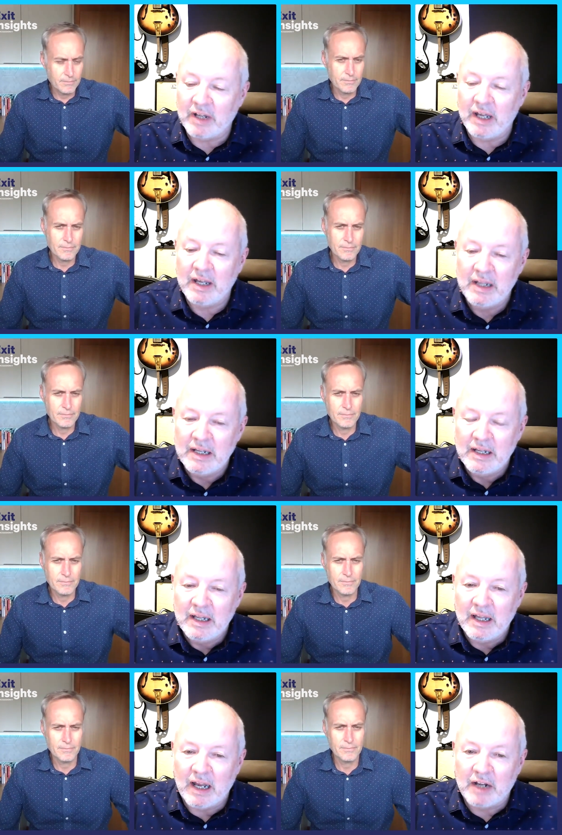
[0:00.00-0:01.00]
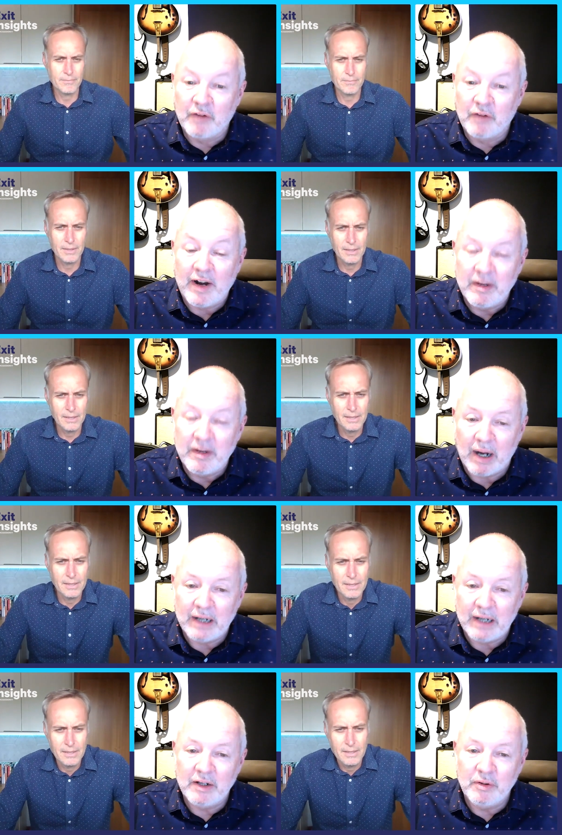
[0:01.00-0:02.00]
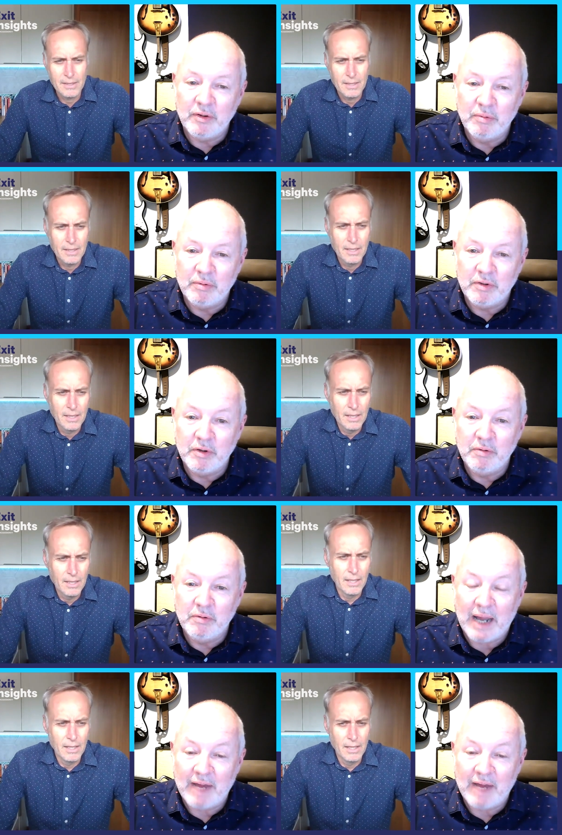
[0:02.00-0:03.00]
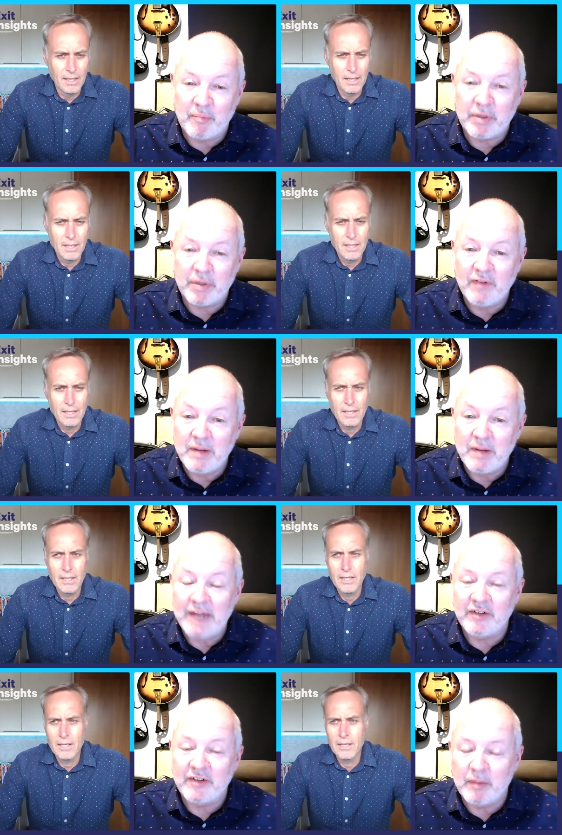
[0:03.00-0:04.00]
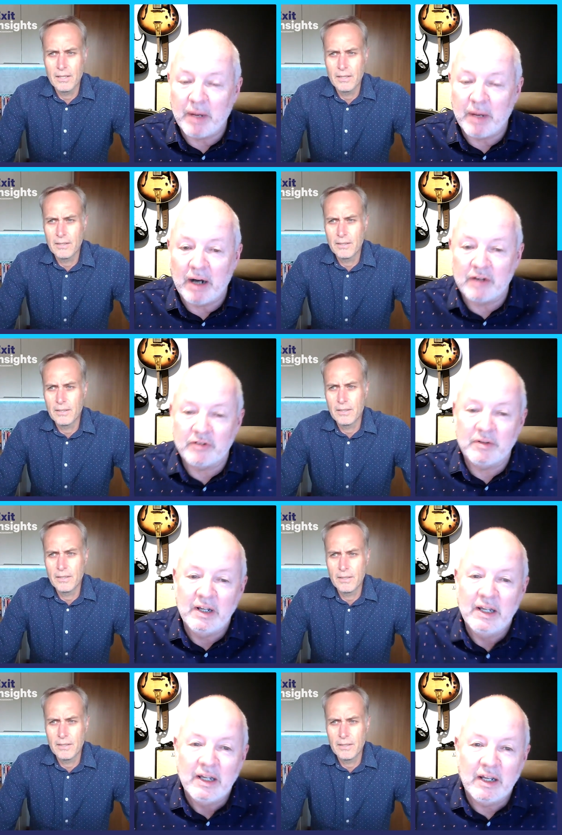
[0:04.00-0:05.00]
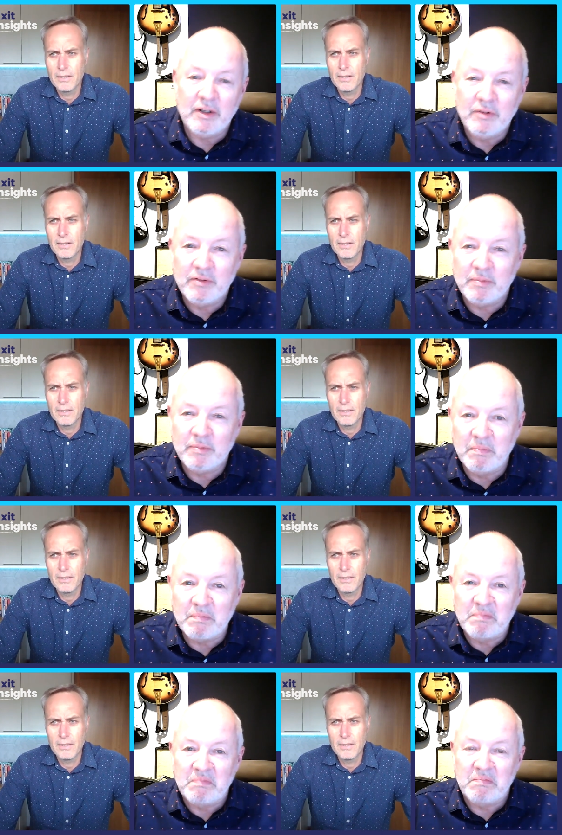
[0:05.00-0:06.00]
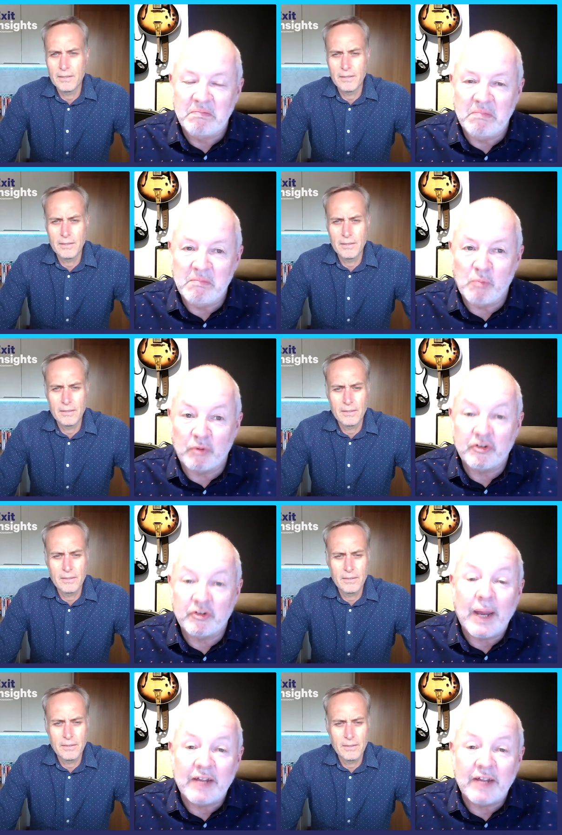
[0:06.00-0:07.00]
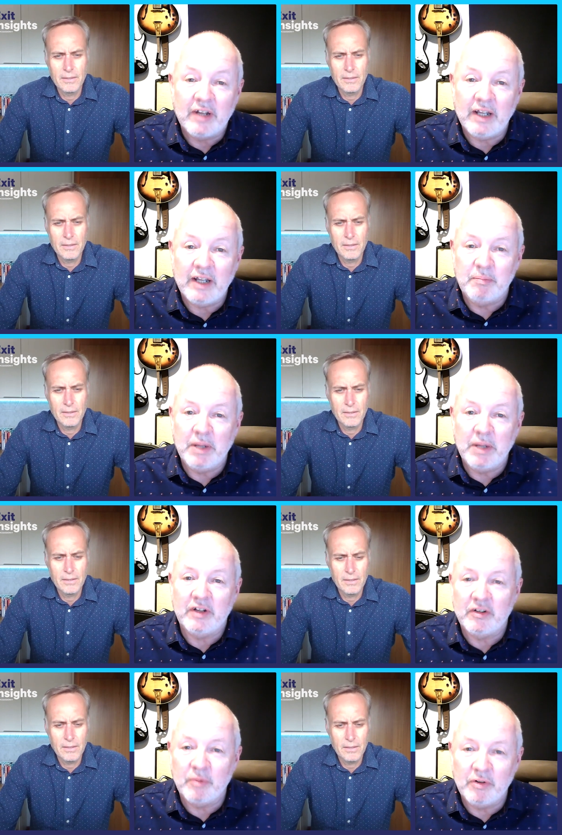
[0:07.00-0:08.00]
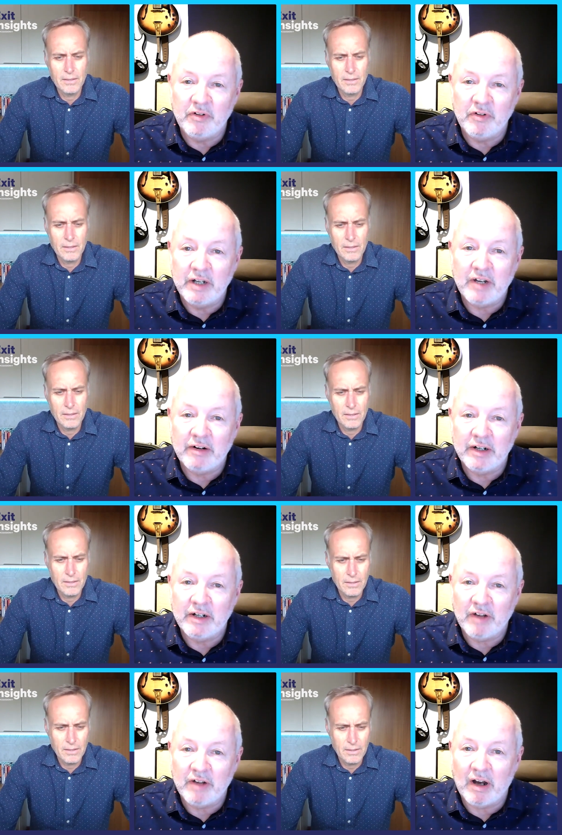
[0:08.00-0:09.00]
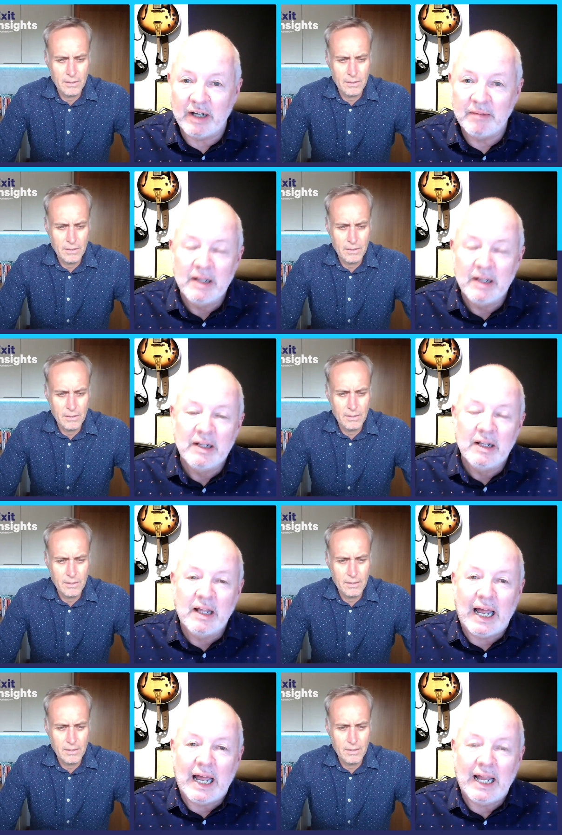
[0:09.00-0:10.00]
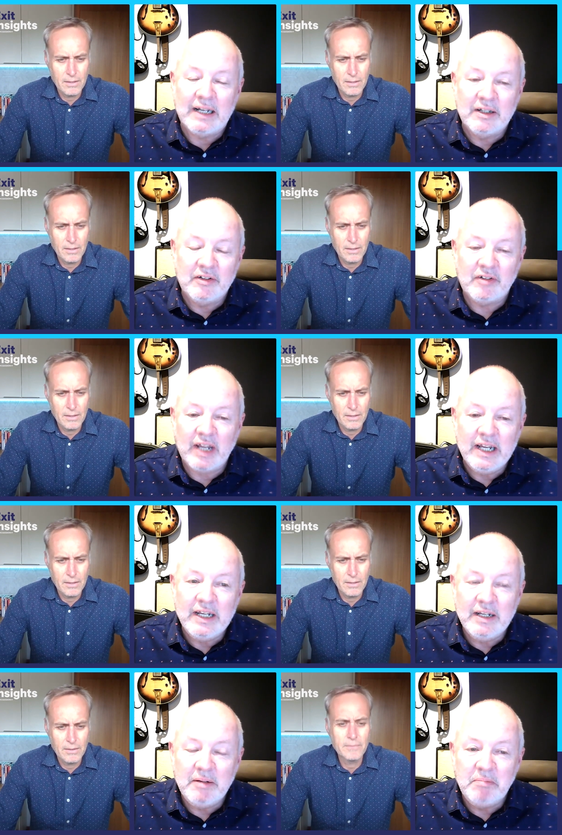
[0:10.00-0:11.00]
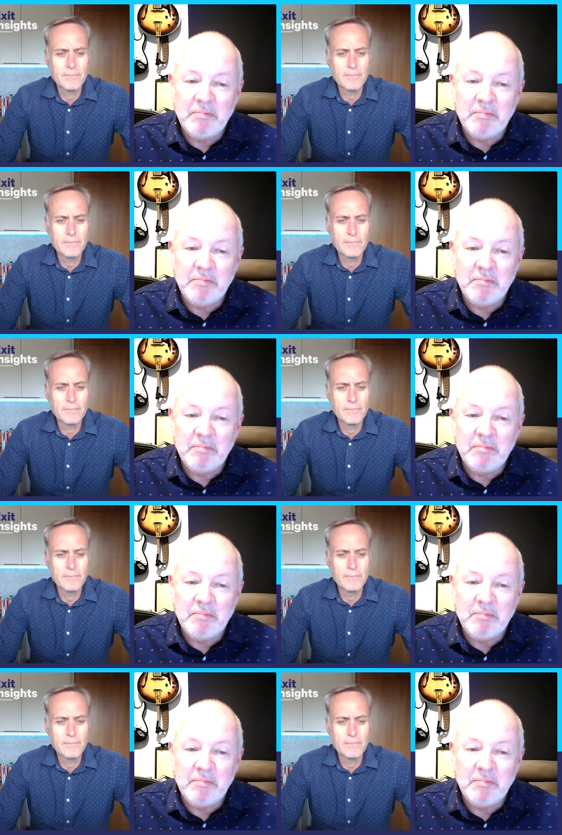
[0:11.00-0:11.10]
Speaker 1: uh, a good friend of mine who you have briefly met in the past who's wants to exit his business, which is in interior design, and he